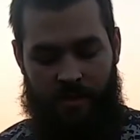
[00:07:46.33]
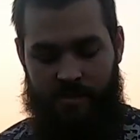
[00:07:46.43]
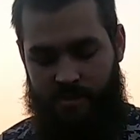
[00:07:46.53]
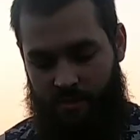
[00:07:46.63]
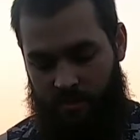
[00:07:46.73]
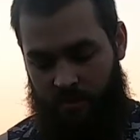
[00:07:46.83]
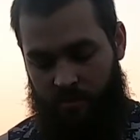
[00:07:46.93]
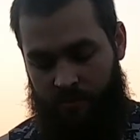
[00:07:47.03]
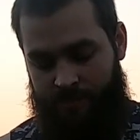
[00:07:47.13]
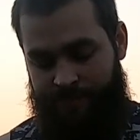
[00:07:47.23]

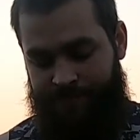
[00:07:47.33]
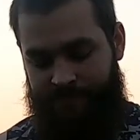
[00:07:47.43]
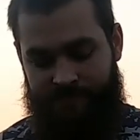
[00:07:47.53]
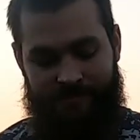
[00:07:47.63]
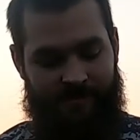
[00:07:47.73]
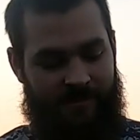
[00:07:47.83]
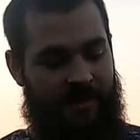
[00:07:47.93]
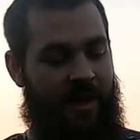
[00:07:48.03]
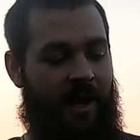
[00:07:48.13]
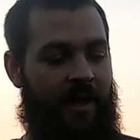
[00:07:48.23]
So
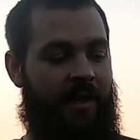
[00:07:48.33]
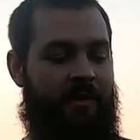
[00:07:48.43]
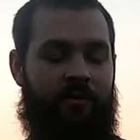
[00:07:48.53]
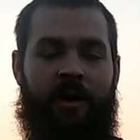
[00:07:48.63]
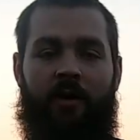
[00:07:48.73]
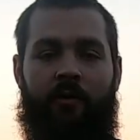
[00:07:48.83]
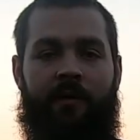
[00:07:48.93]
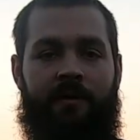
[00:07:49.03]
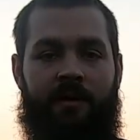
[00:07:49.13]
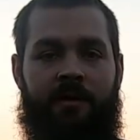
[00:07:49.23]
I do not
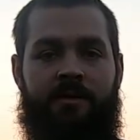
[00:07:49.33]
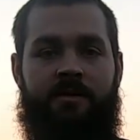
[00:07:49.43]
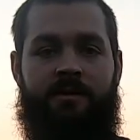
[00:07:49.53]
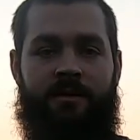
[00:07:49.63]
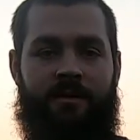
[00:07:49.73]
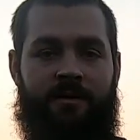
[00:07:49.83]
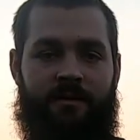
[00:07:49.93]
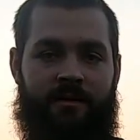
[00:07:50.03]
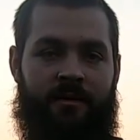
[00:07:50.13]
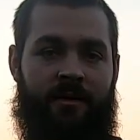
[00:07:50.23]
run
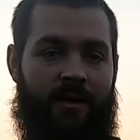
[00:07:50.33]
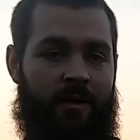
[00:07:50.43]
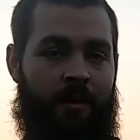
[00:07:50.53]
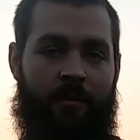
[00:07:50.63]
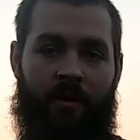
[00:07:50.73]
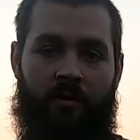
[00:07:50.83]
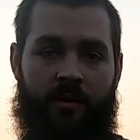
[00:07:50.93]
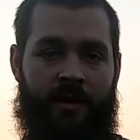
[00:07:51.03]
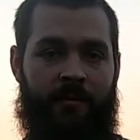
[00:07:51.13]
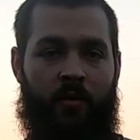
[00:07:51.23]
these in my bow
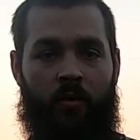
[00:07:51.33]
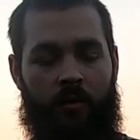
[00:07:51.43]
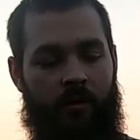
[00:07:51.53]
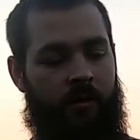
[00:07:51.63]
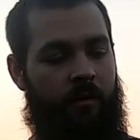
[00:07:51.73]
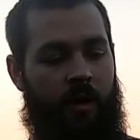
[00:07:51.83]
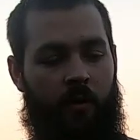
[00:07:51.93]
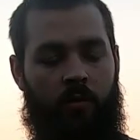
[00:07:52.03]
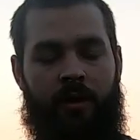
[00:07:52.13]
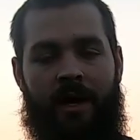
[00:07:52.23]
anymore. I
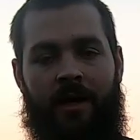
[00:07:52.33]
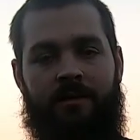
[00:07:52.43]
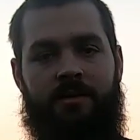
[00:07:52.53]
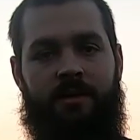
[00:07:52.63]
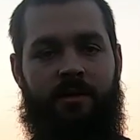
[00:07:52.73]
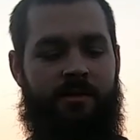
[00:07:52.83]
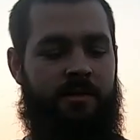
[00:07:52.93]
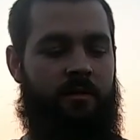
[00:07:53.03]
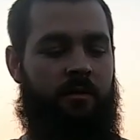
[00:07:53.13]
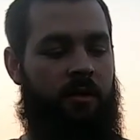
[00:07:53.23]
will not
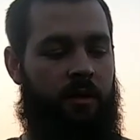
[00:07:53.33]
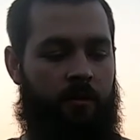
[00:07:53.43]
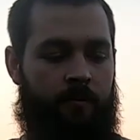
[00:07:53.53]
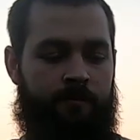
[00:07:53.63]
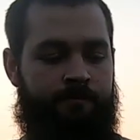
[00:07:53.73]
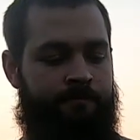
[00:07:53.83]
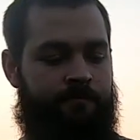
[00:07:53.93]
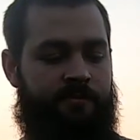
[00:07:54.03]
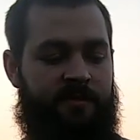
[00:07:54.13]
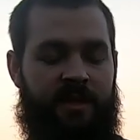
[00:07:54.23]
until
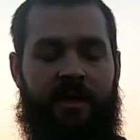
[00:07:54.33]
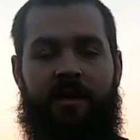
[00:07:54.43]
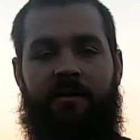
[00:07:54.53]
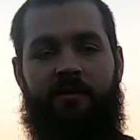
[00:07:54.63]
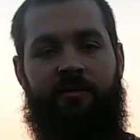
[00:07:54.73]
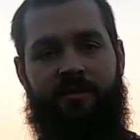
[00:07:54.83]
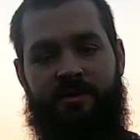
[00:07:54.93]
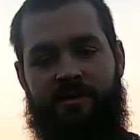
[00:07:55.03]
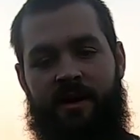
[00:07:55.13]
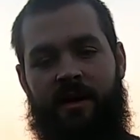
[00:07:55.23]
they get a different
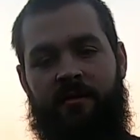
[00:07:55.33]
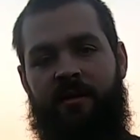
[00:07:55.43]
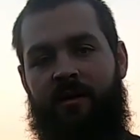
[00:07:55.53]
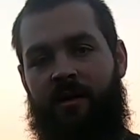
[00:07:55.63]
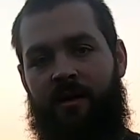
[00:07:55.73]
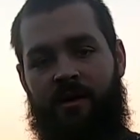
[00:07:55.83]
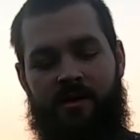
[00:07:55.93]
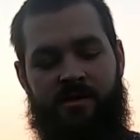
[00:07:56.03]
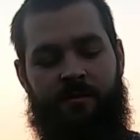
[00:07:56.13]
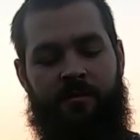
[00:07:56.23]
design,
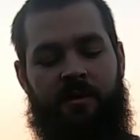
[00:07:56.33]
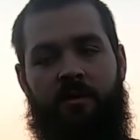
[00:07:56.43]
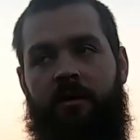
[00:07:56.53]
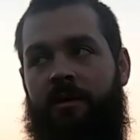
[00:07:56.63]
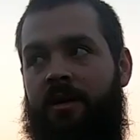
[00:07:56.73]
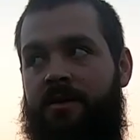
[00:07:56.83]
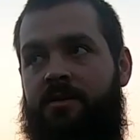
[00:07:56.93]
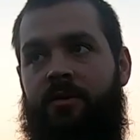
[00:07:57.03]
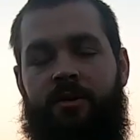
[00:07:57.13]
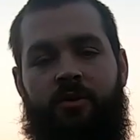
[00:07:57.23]
something that you can
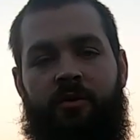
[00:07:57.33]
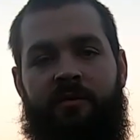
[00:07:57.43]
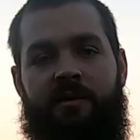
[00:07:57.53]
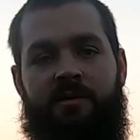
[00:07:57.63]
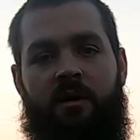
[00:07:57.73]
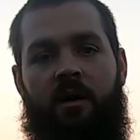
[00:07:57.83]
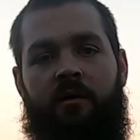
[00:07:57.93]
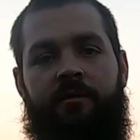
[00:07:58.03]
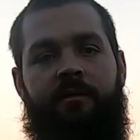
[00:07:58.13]
easily turn this off.